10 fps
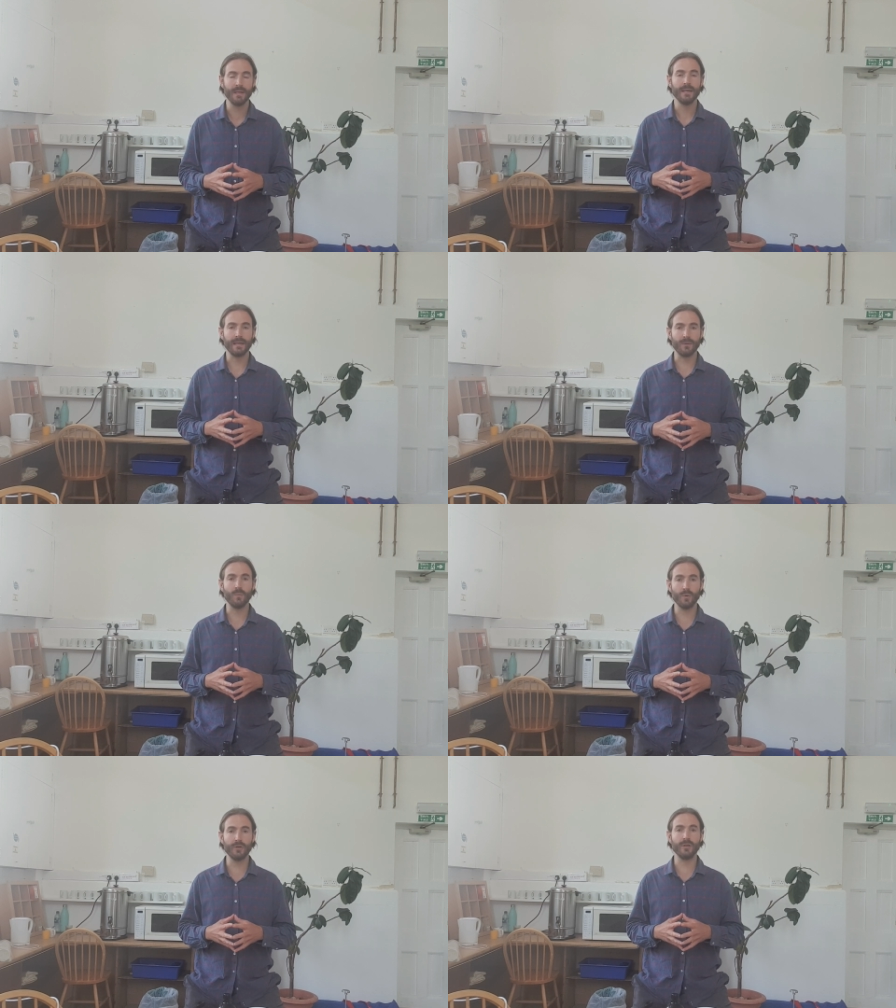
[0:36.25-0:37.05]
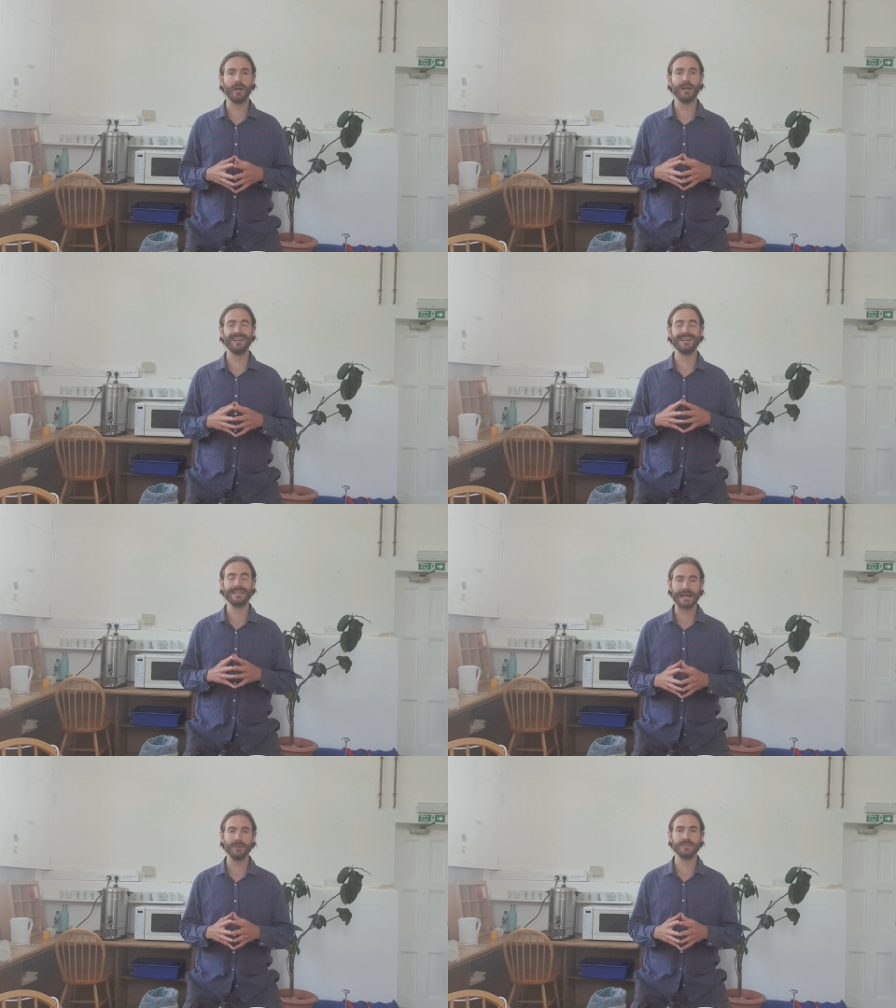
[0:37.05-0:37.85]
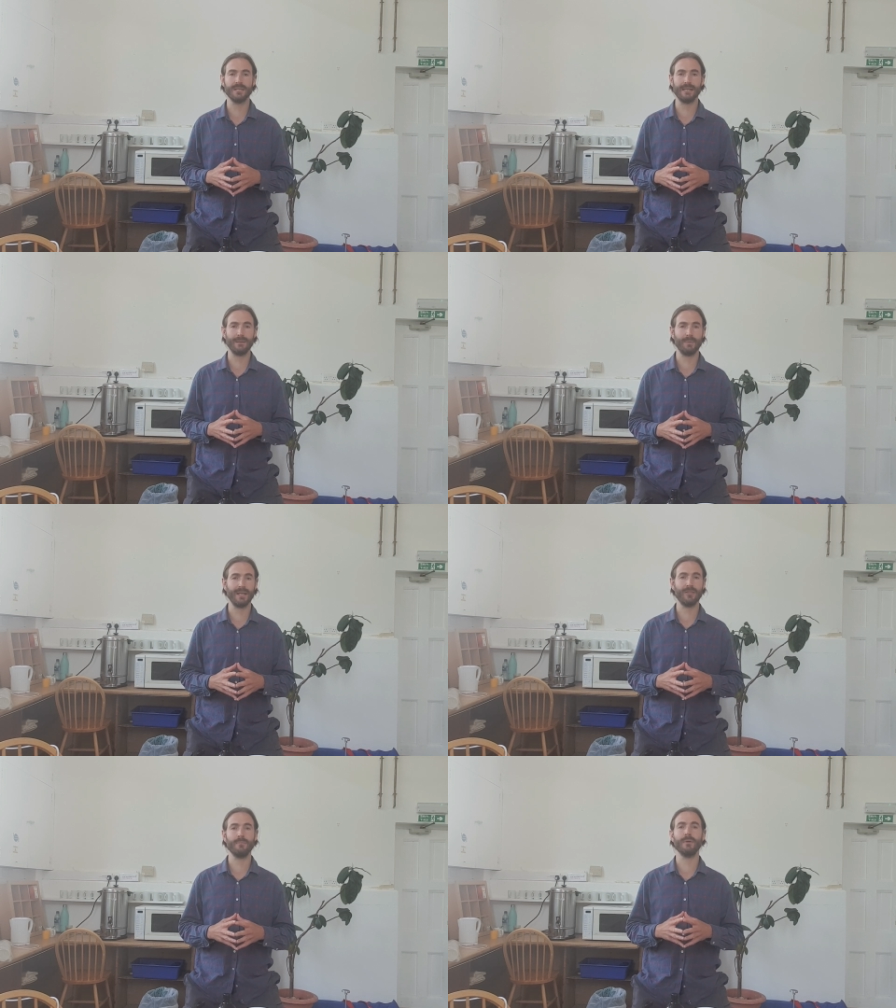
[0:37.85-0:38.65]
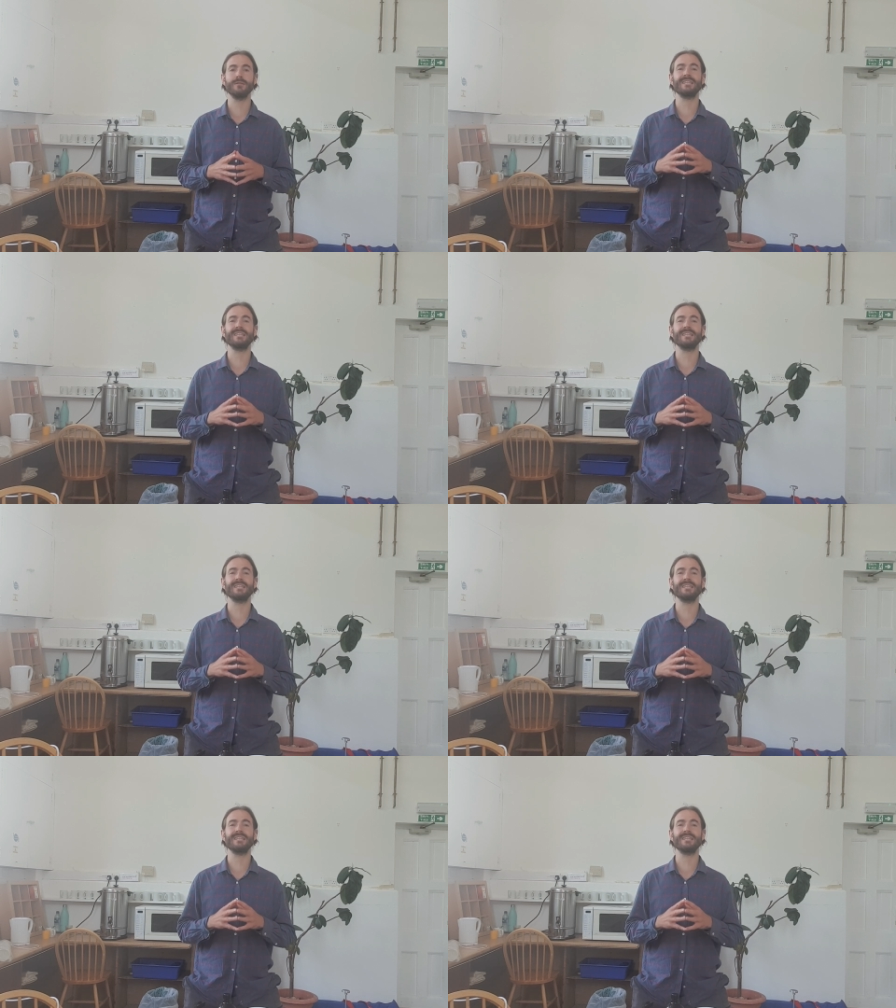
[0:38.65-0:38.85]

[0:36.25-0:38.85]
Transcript: it would undoubtedly be the most